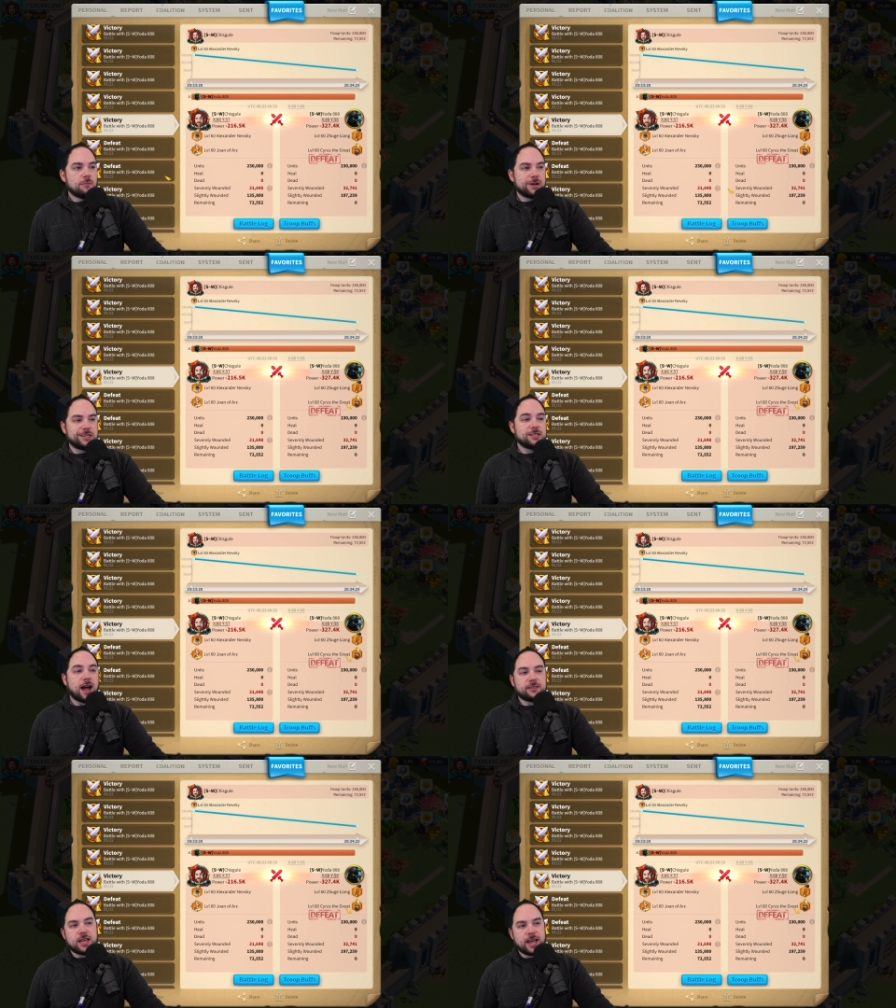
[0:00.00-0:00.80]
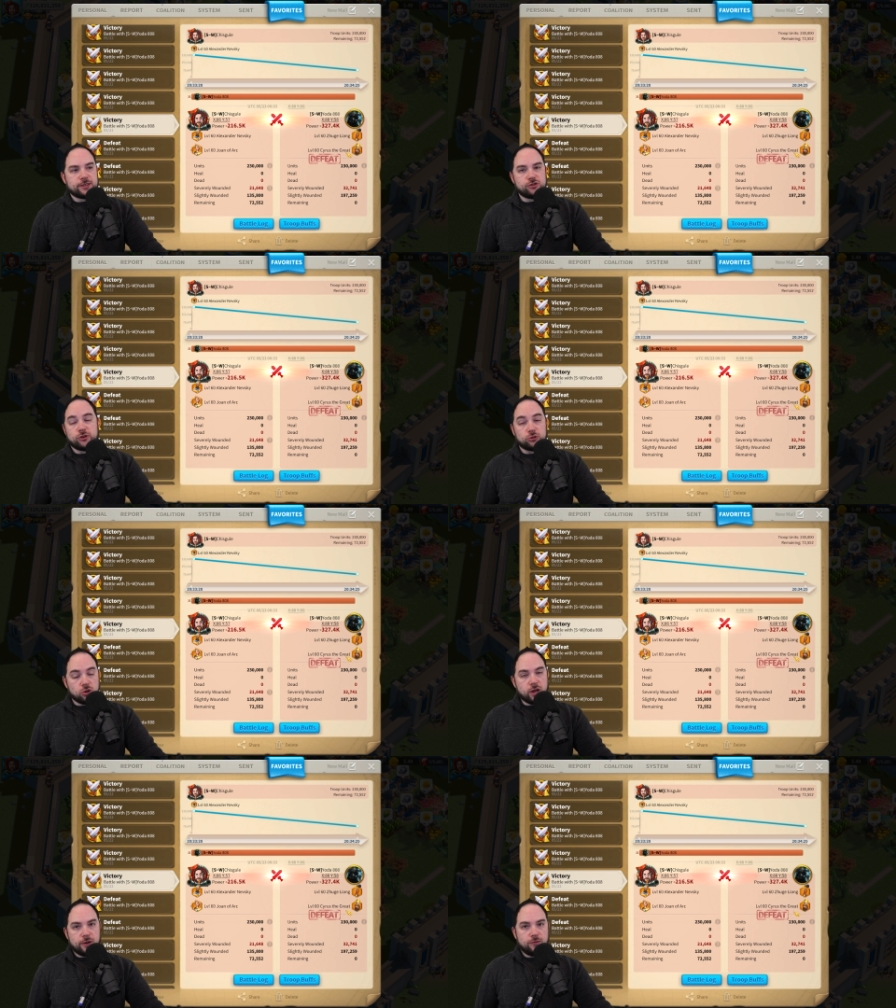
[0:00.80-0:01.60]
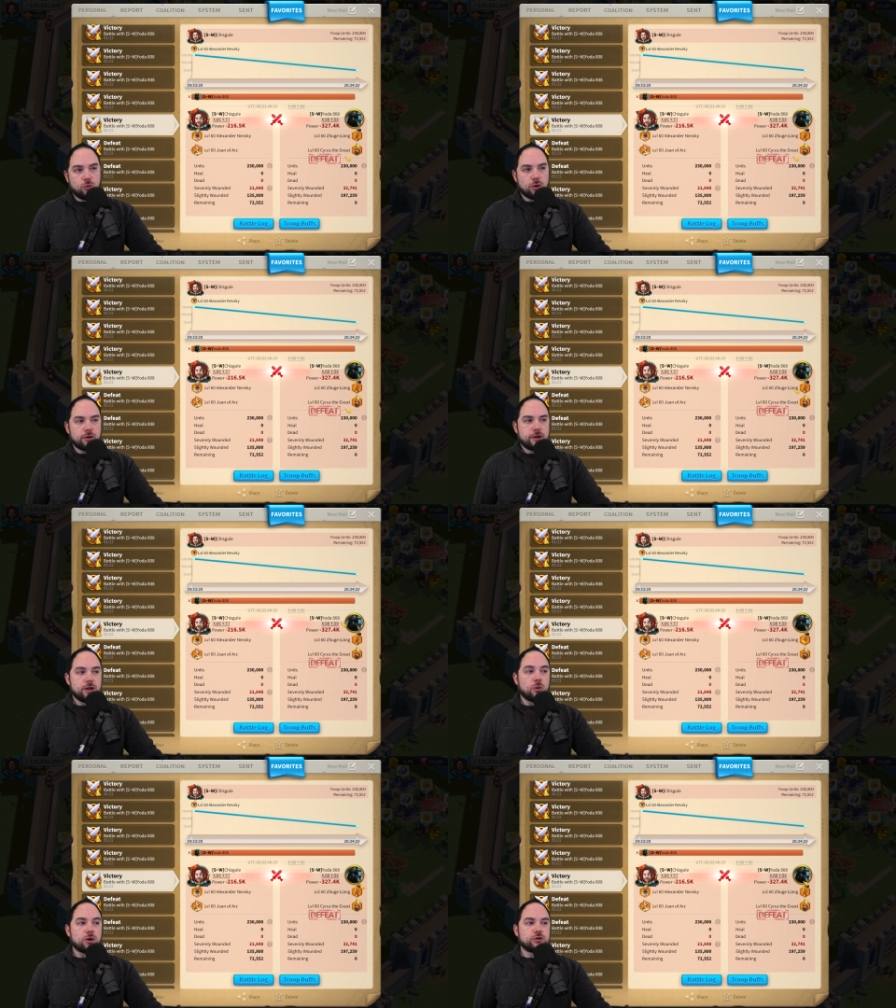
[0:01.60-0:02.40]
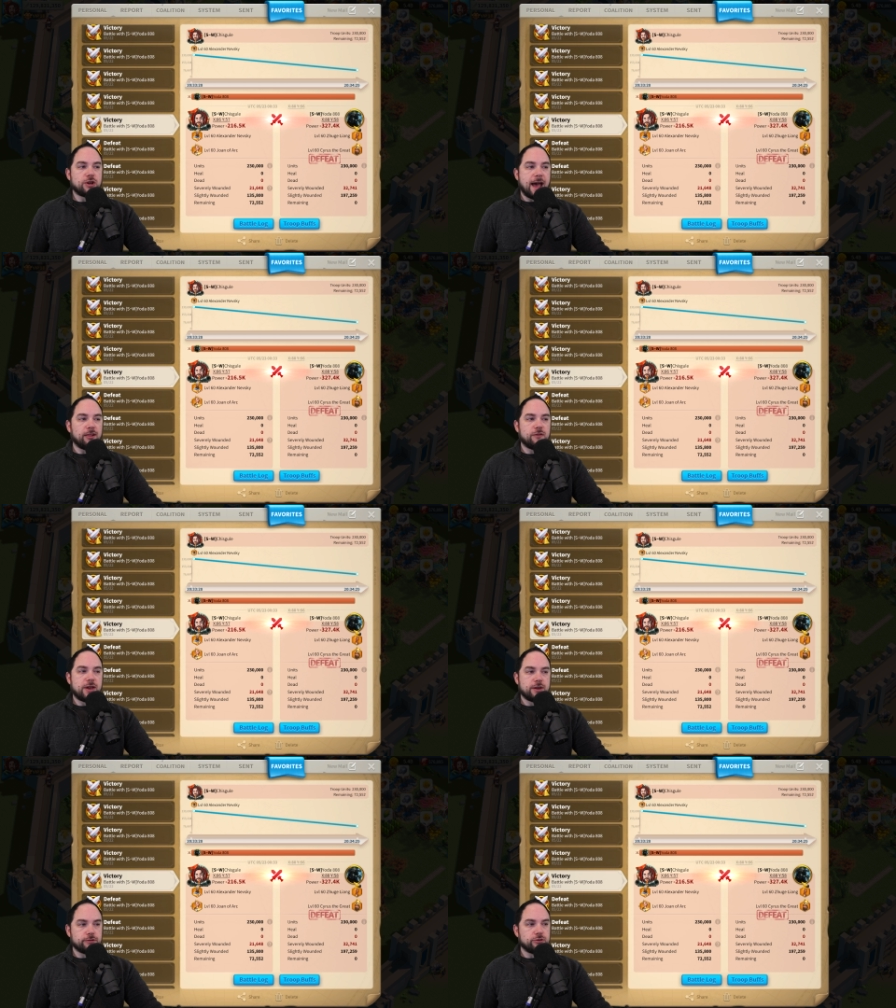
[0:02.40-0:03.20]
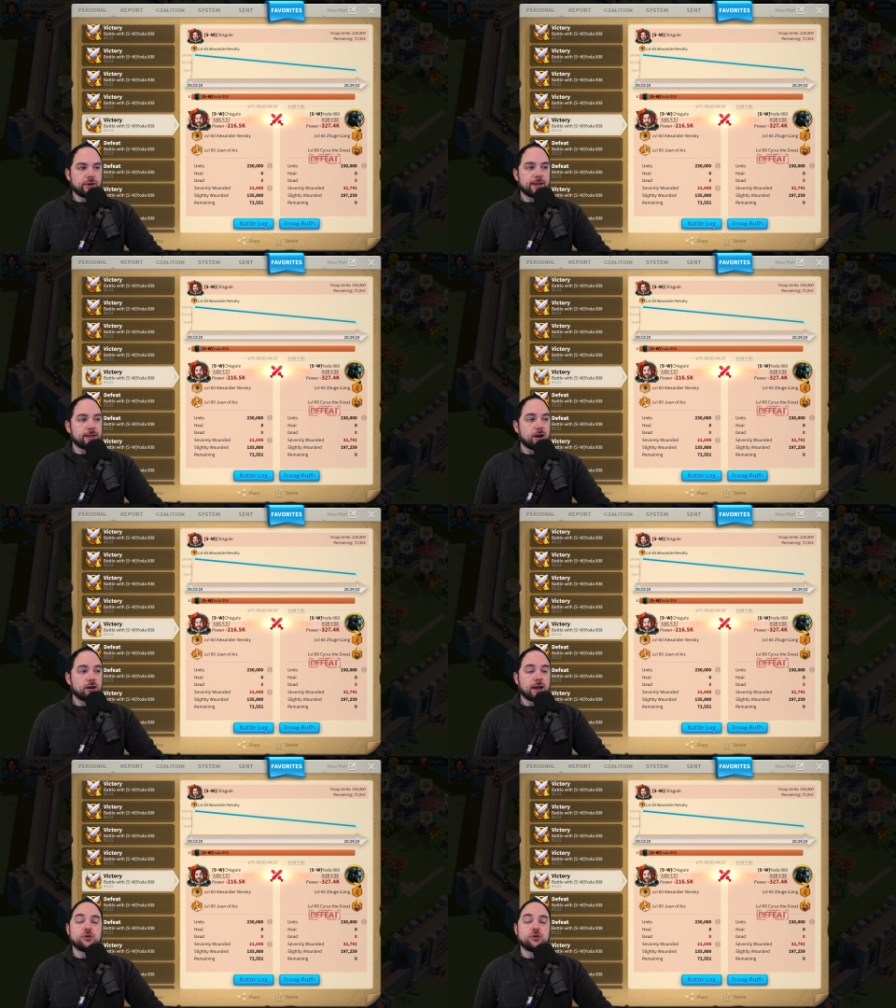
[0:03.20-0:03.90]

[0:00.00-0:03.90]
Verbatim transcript: but he's not the answer you're looking for in order to elevate your Zhuge Liang.